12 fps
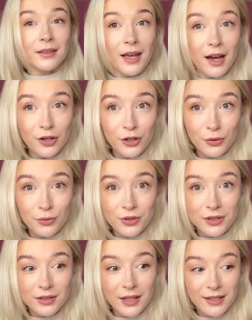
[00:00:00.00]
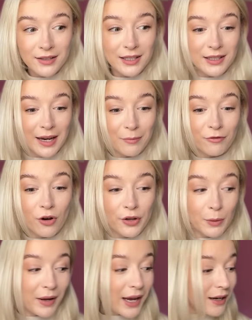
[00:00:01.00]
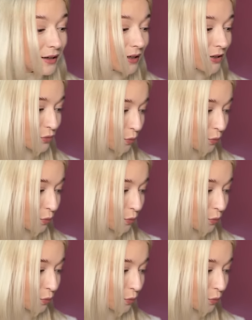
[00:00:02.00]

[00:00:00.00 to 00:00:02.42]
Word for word: That goes, that's the same for the pin as